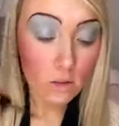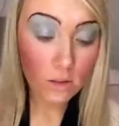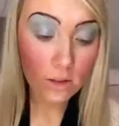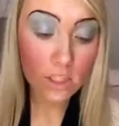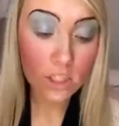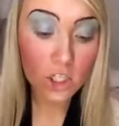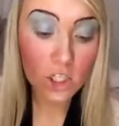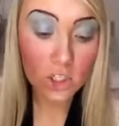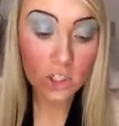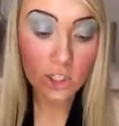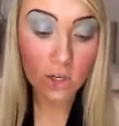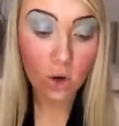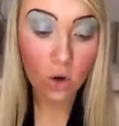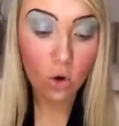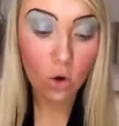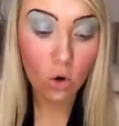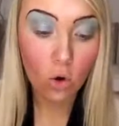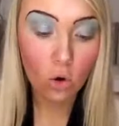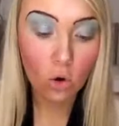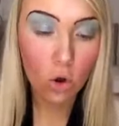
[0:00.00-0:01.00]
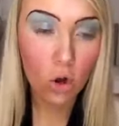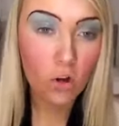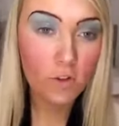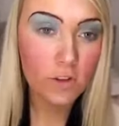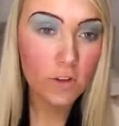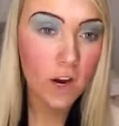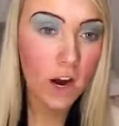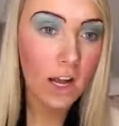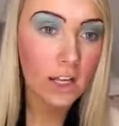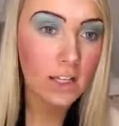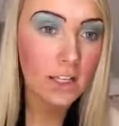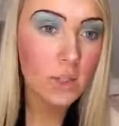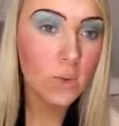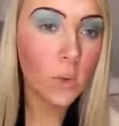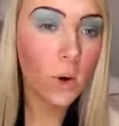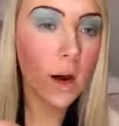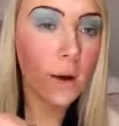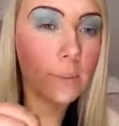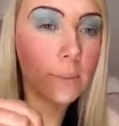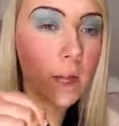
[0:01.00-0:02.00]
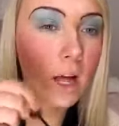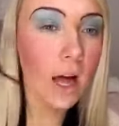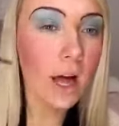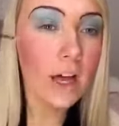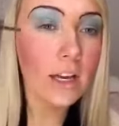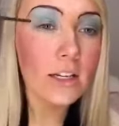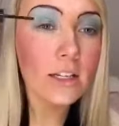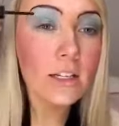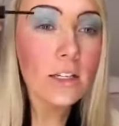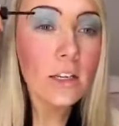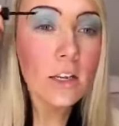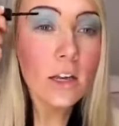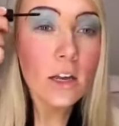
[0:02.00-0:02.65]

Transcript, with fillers: literally all over the eyelids where I applied